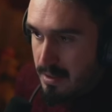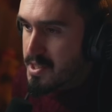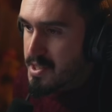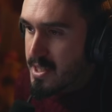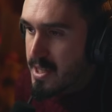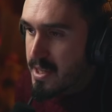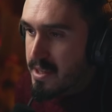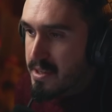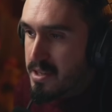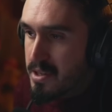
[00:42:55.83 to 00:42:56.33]

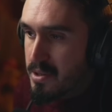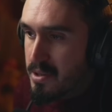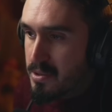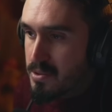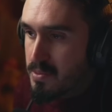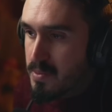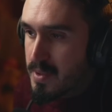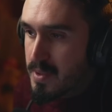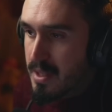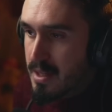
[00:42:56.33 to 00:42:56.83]
Same
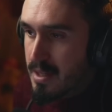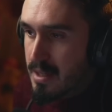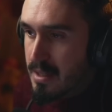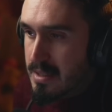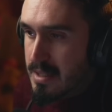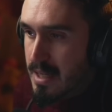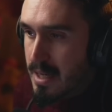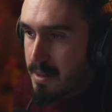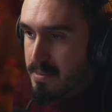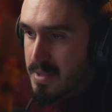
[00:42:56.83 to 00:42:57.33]
goes with the
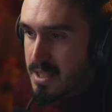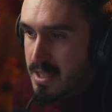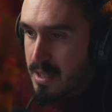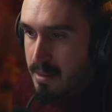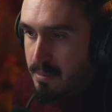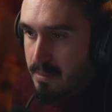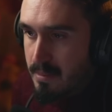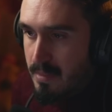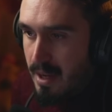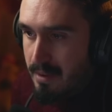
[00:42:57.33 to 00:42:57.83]
tam
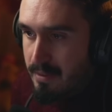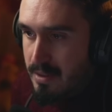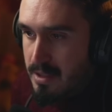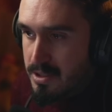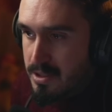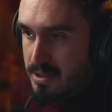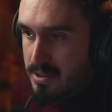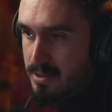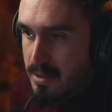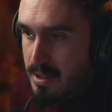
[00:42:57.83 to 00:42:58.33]
tam. Have a
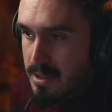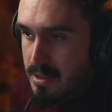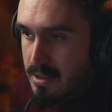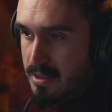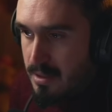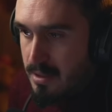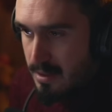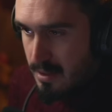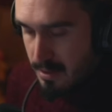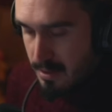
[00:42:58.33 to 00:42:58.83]
listen to this.